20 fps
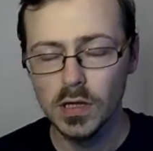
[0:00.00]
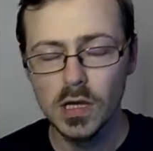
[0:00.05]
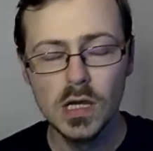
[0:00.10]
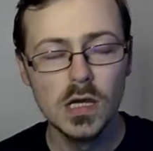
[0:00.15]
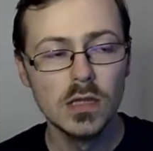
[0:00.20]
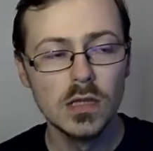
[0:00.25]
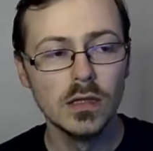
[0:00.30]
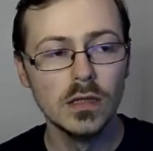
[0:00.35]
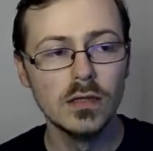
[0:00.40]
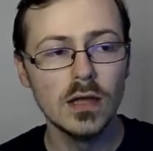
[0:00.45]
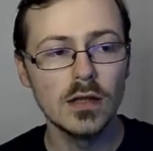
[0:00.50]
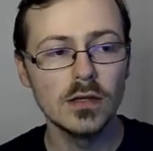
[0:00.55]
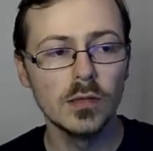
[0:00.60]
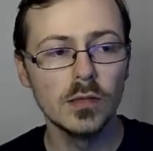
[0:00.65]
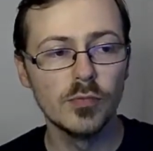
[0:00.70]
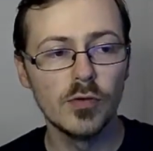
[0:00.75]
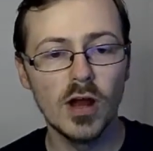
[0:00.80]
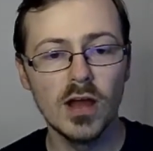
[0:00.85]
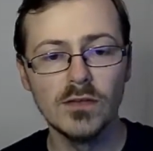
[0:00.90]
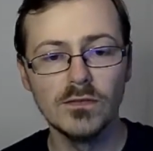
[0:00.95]
The Daniel
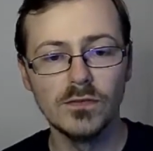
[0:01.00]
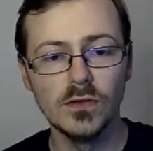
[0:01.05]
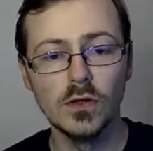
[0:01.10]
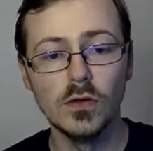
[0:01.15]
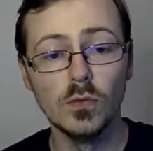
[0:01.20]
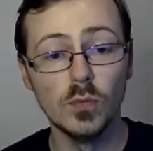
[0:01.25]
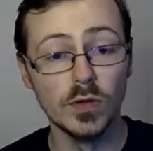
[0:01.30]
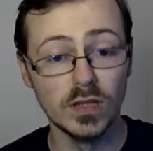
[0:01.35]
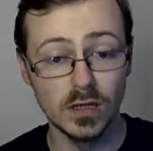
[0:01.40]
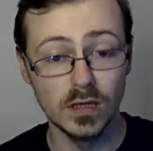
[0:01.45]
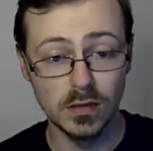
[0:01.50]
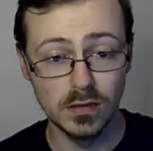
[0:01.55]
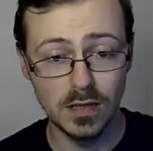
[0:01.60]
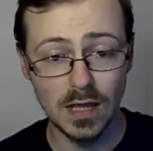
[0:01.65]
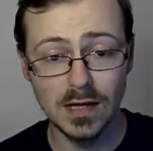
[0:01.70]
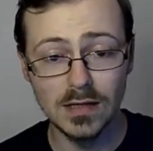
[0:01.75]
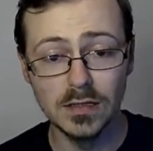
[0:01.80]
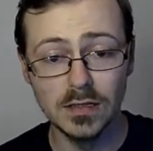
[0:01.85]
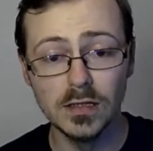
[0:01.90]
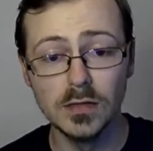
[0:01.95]
Bryan feud was
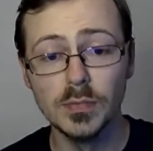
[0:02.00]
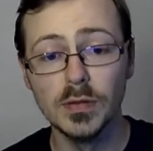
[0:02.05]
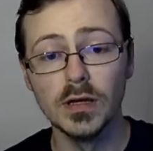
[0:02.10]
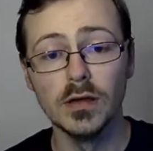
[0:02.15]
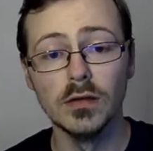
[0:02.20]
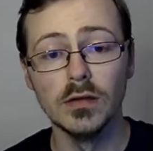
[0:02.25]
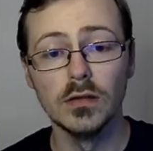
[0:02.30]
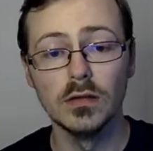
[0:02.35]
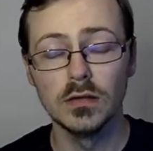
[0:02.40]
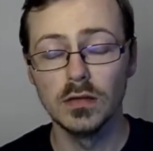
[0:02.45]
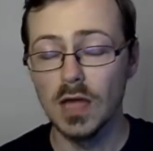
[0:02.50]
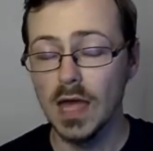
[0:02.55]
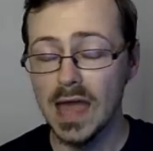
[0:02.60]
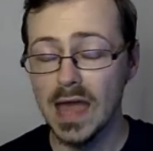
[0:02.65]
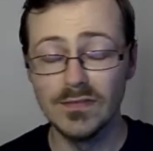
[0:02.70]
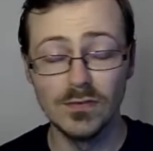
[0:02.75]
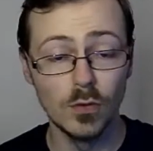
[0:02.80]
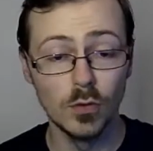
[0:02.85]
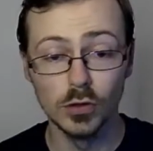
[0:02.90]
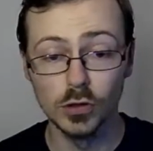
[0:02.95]
extended because
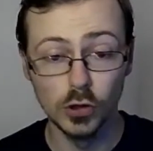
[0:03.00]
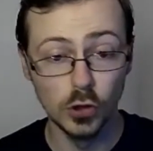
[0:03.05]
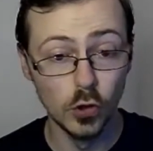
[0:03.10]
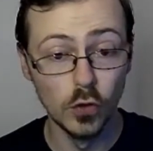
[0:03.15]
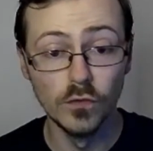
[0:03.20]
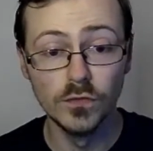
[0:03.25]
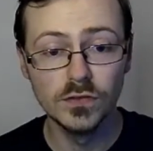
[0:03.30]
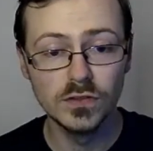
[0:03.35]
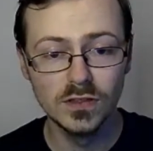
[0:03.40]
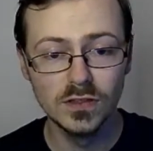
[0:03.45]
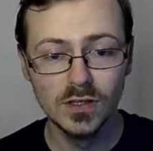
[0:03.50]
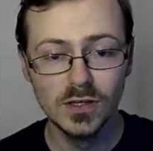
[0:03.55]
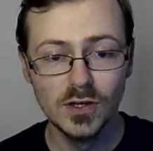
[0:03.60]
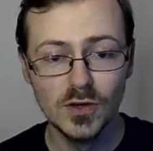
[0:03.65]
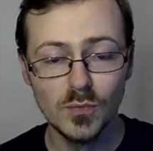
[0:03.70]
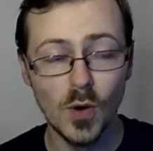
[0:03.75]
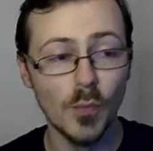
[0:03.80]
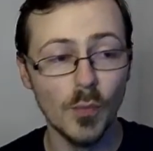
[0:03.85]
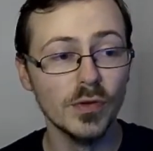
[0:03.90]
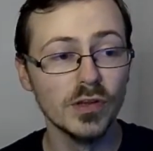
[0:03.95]
everyone loved what
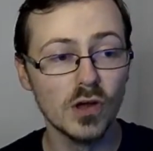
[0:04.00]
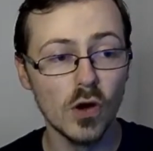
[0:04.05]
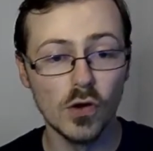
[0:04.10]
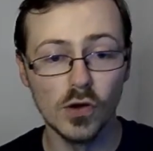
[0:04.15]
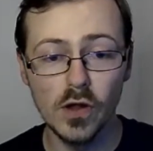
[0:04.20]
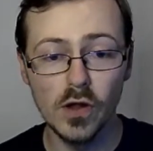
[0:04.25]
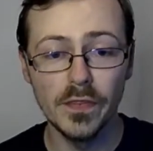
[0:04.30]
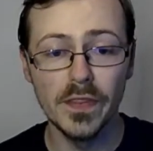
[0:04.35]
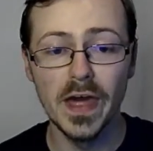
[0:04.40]
was going on there.